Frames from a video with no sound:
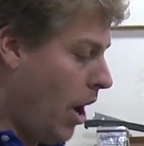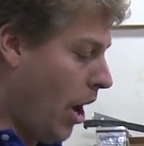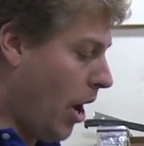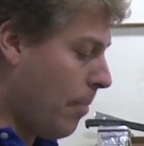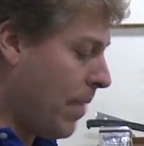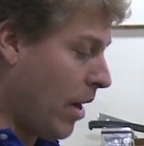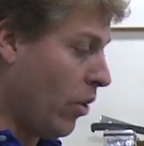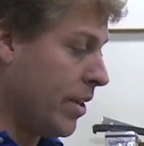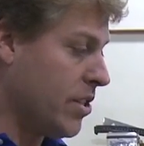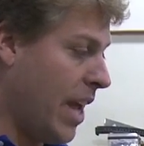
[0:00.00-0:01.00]
Not
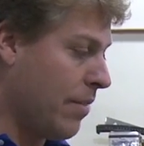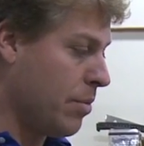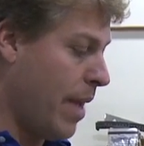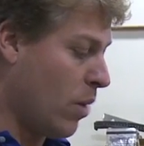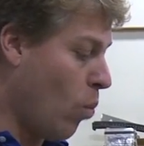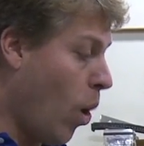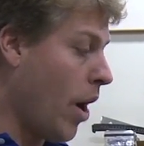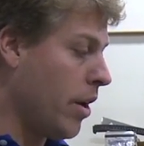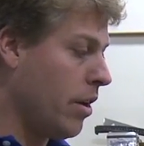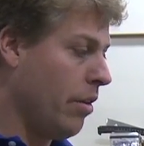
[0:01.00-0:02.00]
only does he have to make
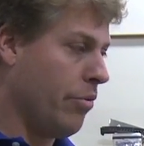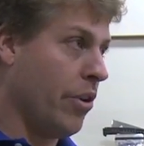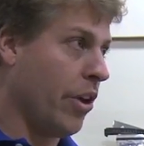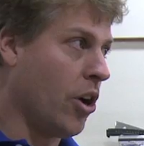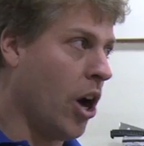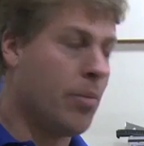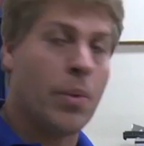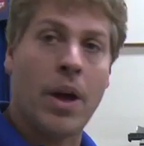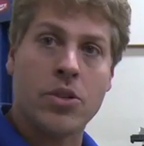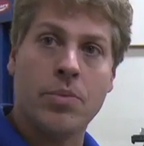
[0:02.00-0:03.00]
one for the car, but
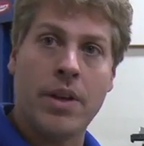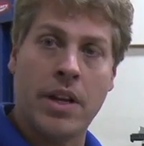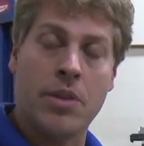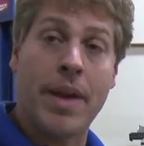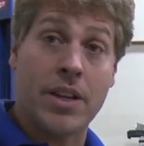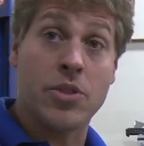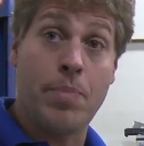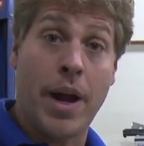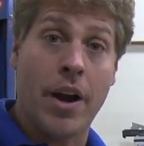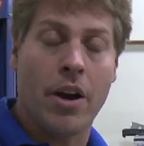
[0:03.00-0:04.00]
we also may need to make a
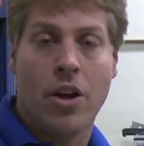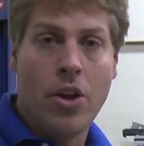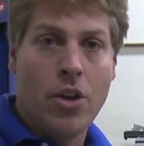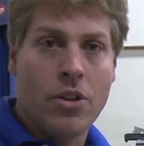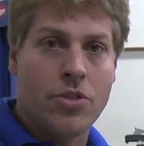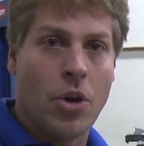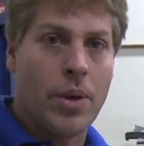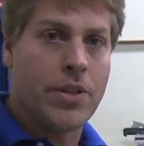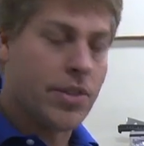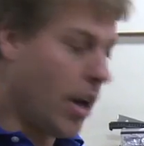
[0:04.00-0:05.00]
spare.
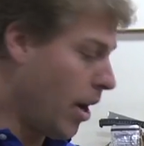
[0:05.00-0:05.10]
So it's